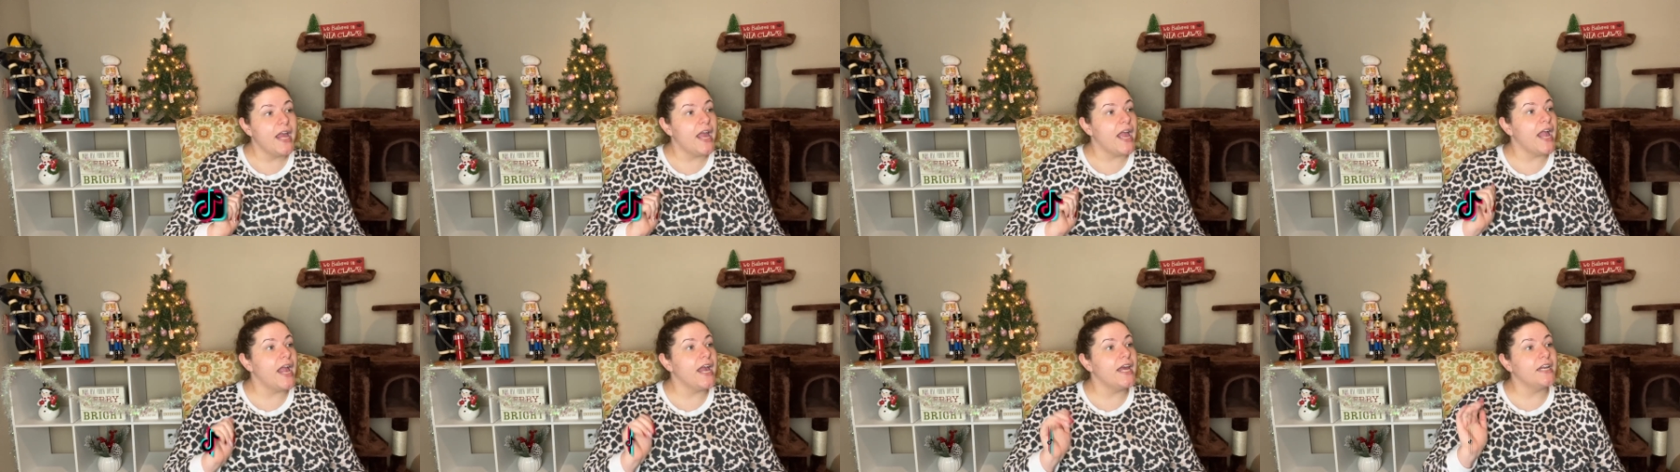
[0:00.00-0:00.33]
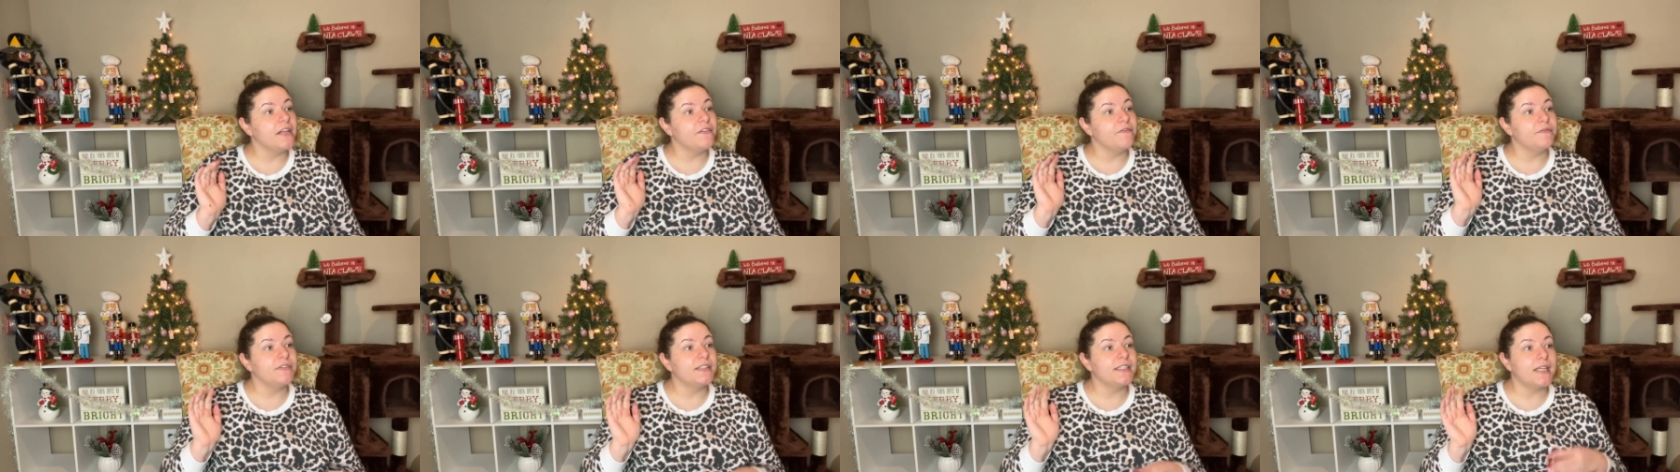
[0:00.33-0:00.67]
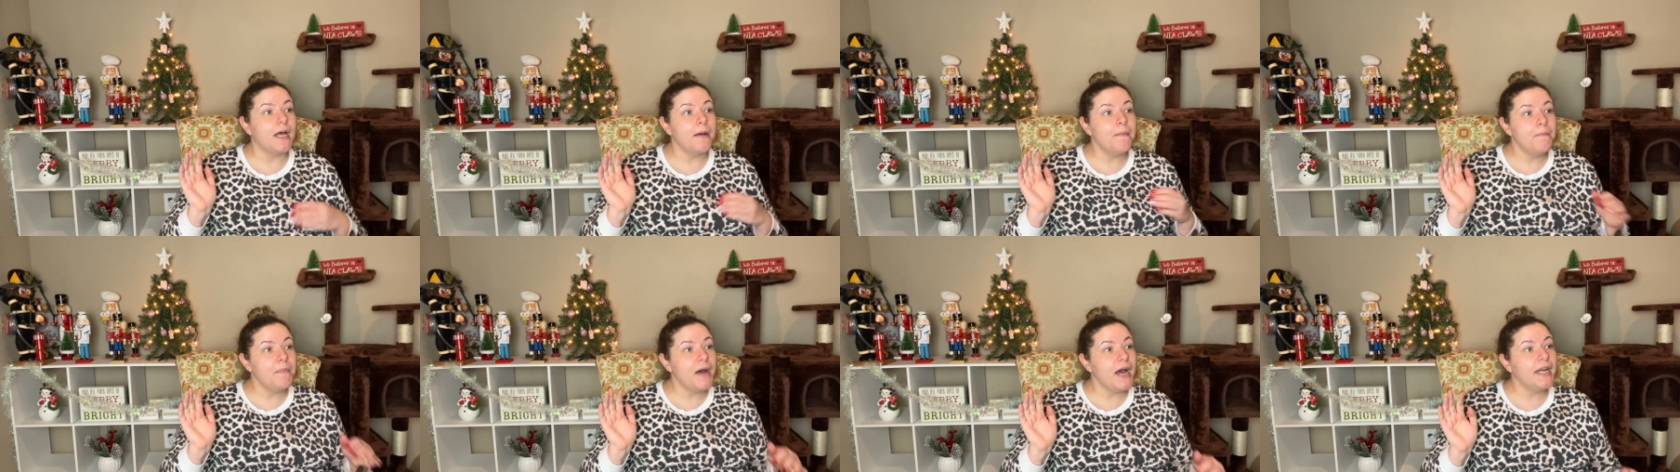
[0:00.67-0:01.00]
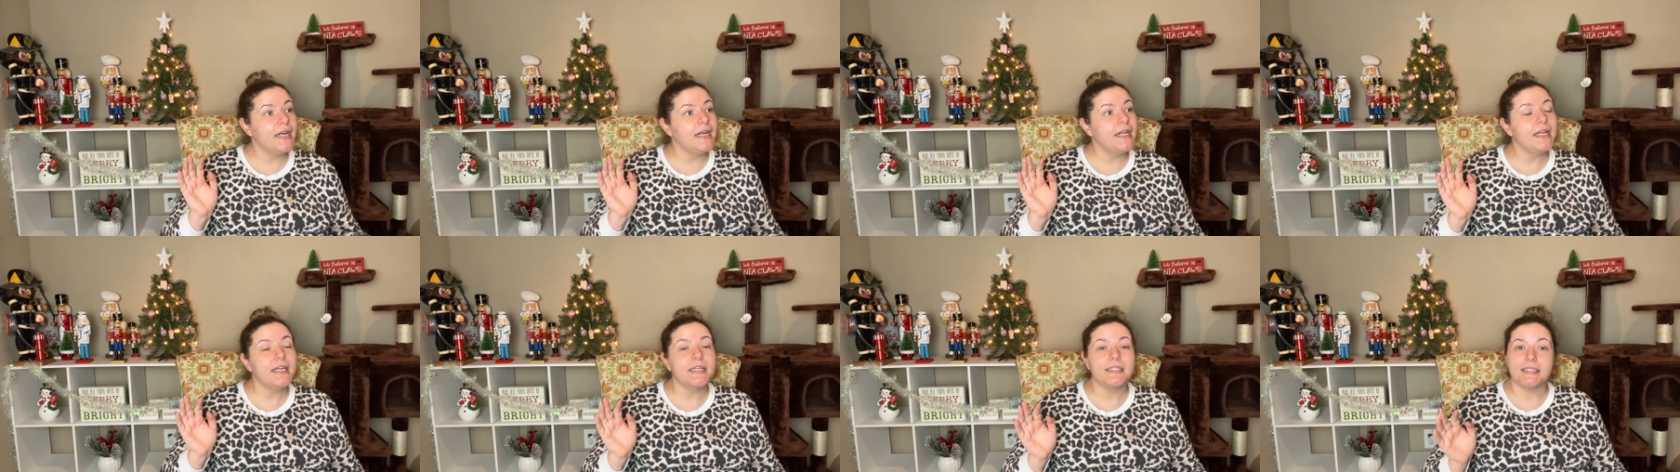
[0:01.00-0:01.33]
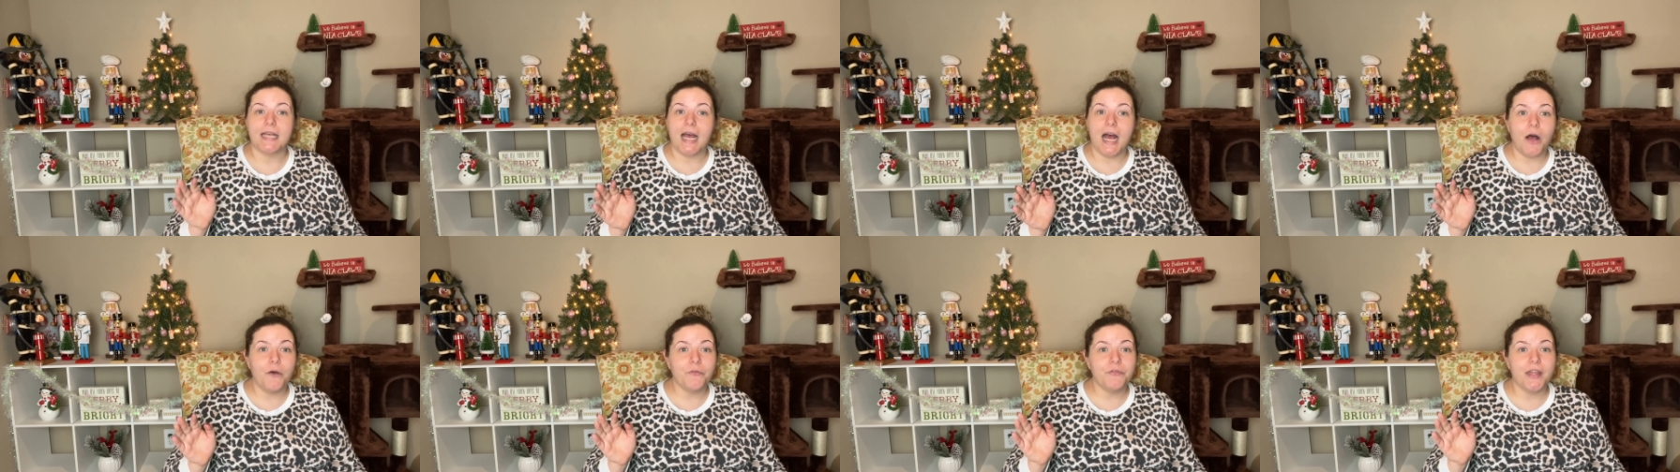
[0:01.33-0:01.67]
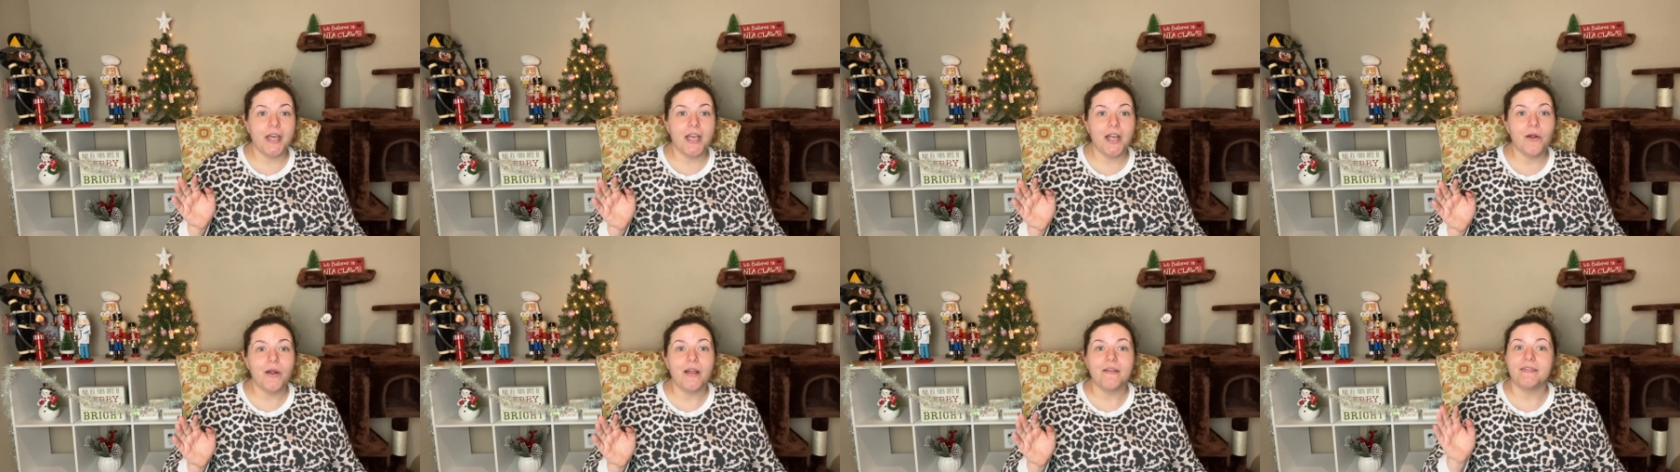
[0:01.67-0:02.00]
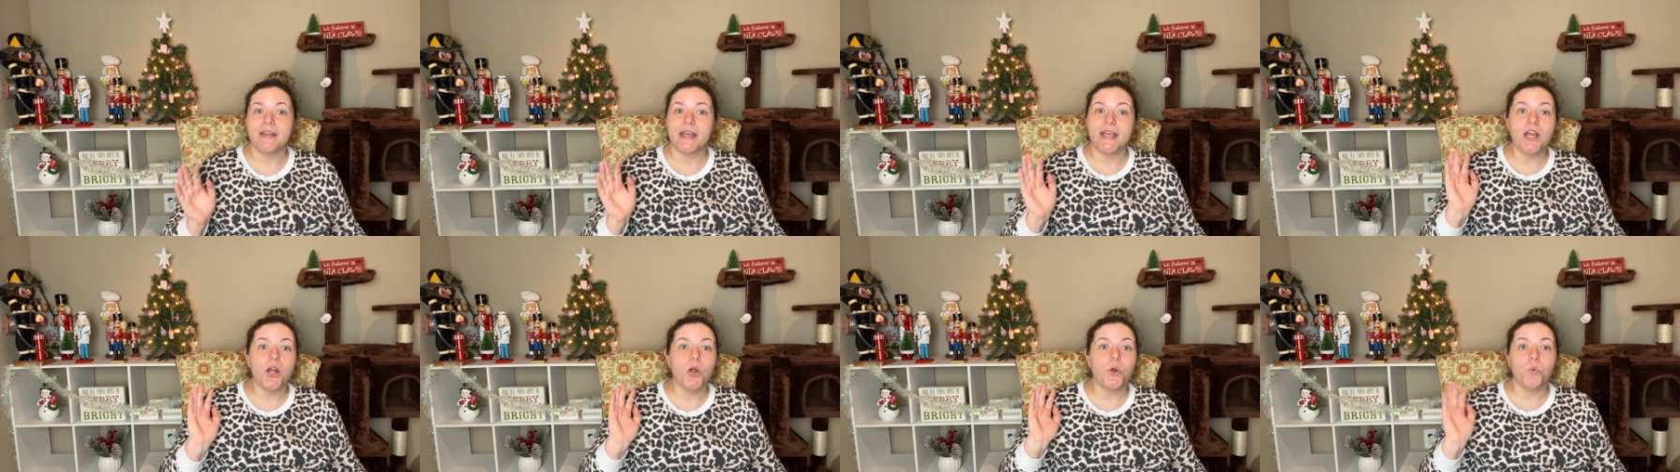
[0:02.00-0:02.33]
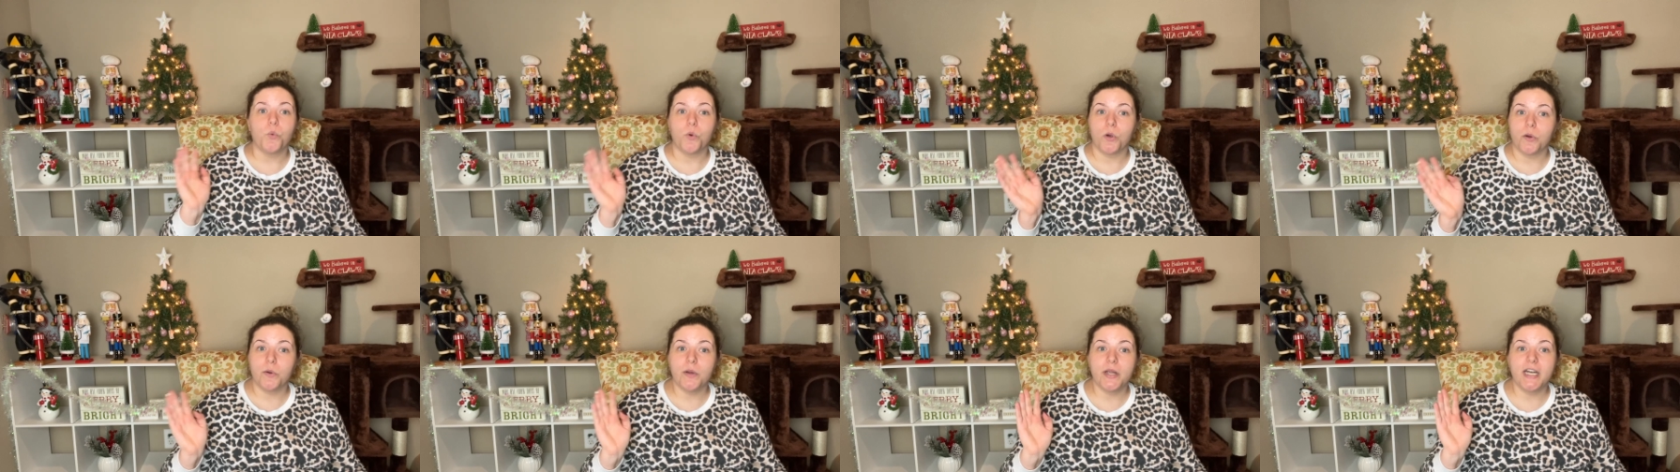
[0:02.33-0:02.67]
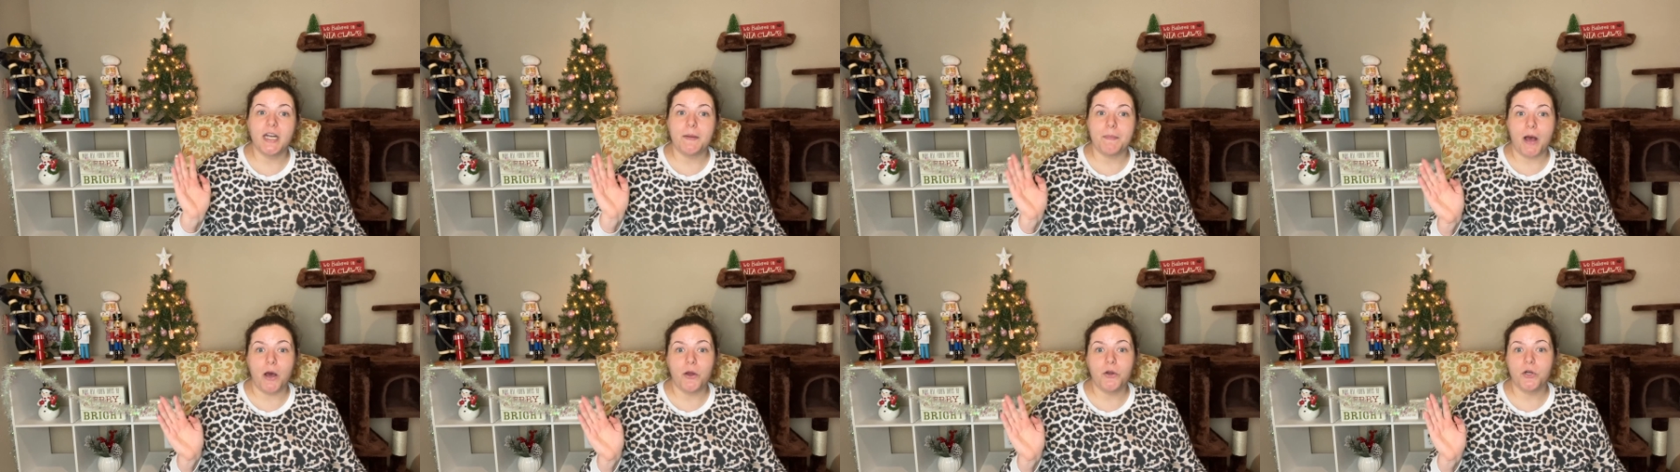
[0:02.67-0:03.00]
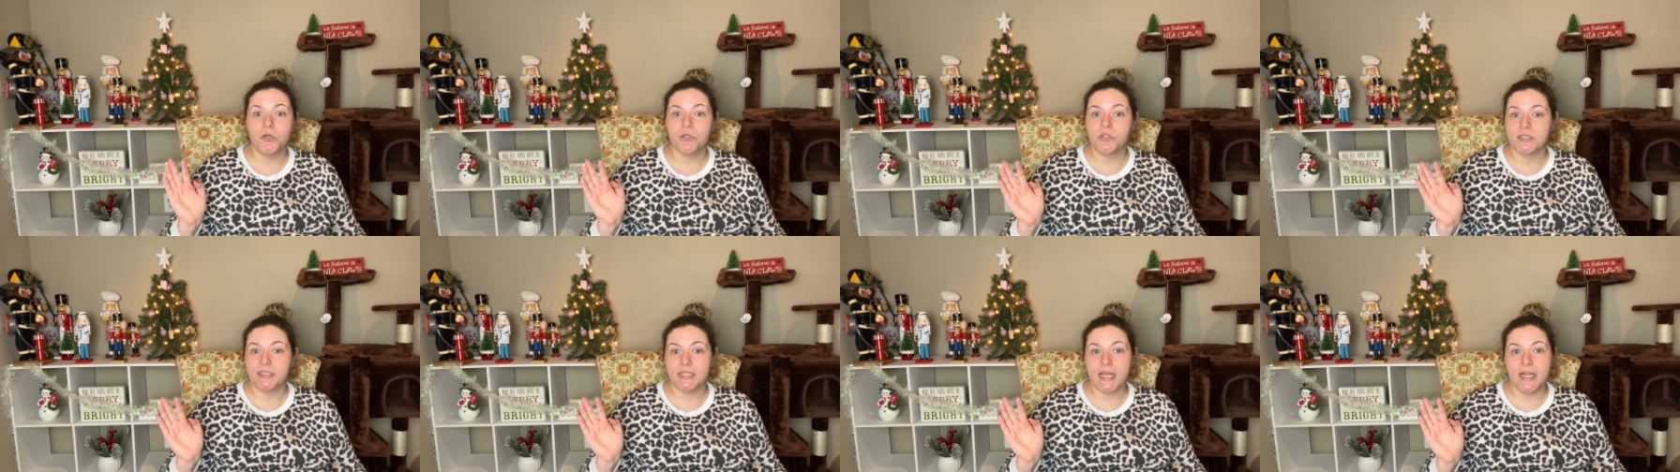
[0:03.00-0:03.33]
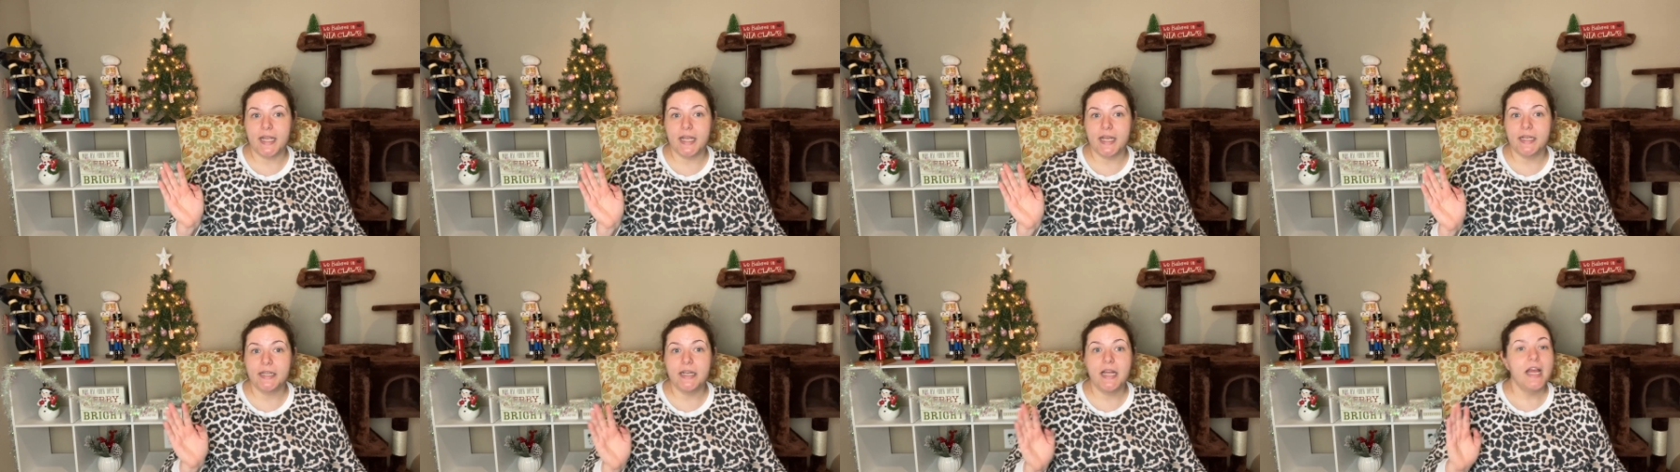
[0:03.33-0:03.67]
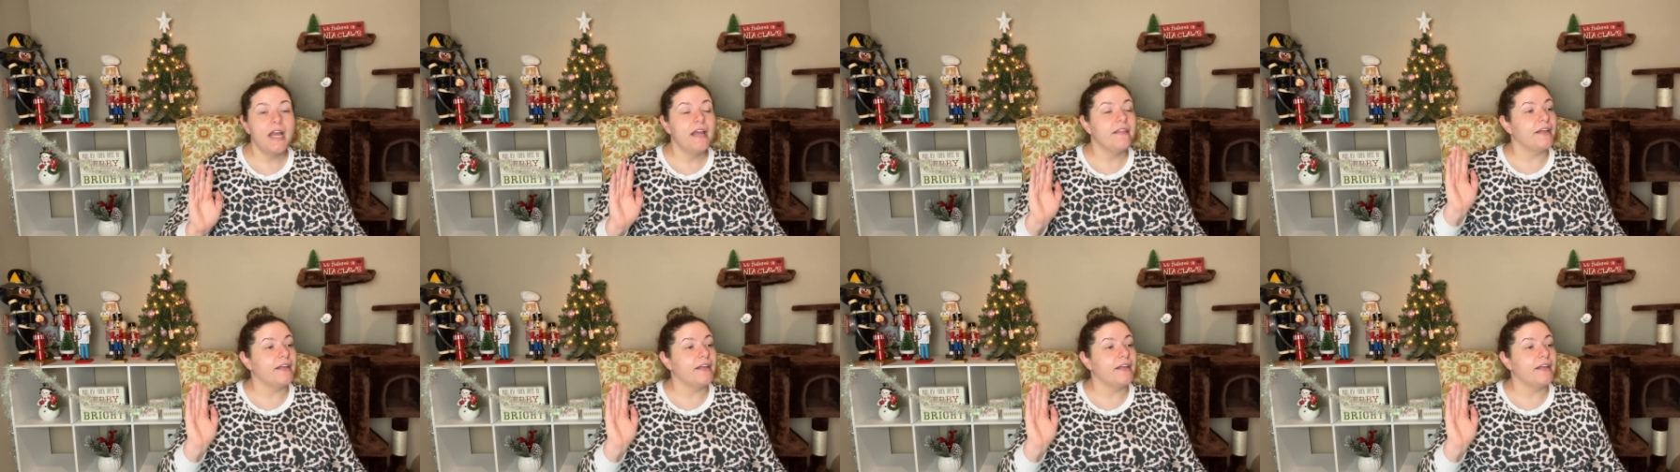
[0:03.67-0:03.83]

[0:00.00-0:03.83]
And if somebody is out there and they are worried about her saying